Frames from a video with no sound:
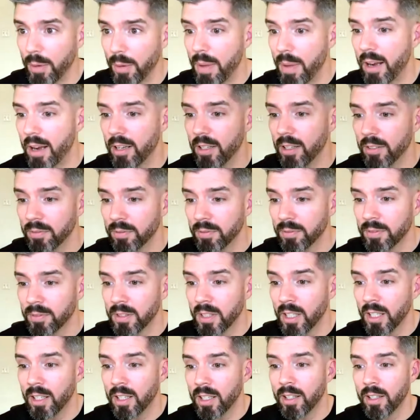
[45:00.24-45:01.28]
about it.
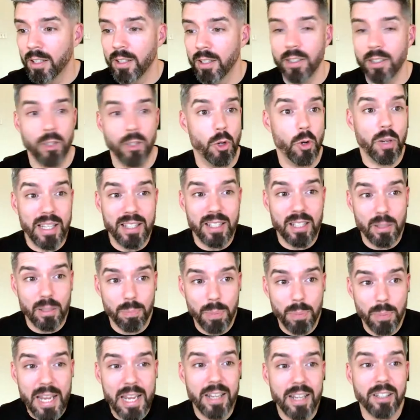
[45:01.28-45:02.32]
You can
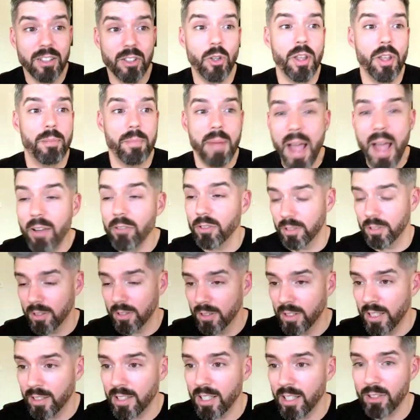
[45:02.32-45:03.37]
speak to the mountain.
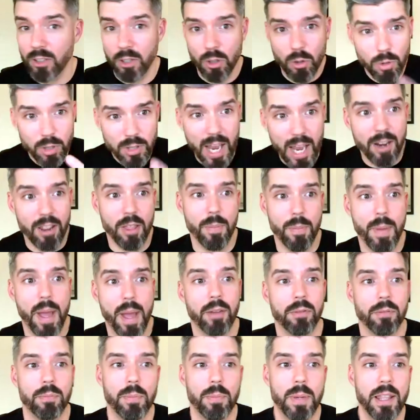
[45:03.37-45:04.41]
He says, you say to the
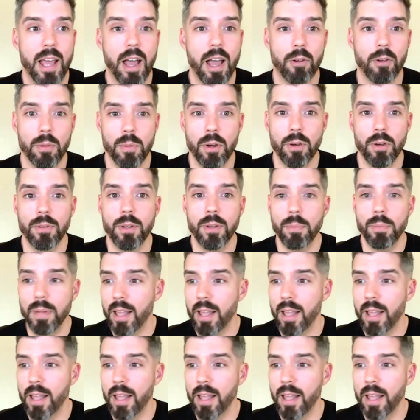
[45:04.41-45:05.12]
mountain, be thou removed and